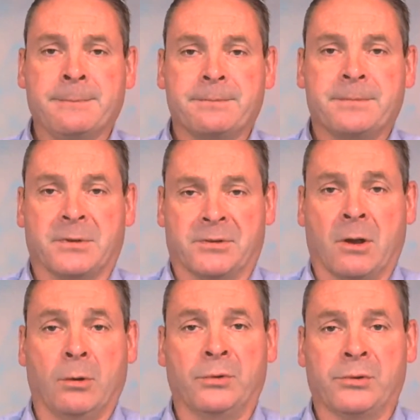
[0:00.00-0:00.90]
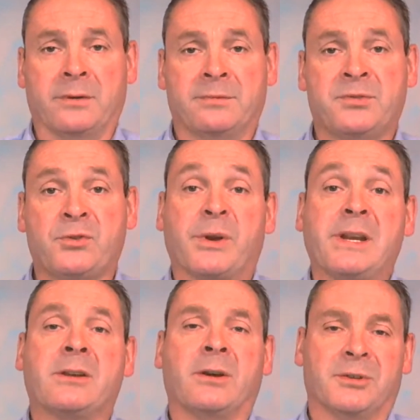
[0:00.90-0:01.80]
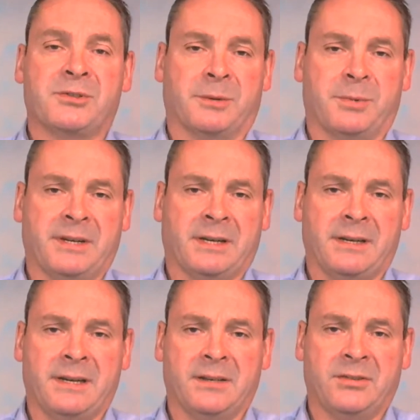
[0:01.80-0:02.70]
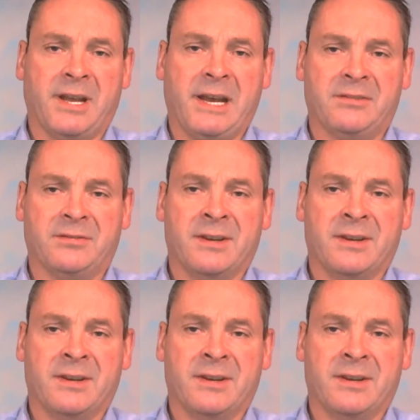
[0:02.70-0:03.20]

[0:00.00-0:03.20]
There's a whole sort of street culture, particularly in the States,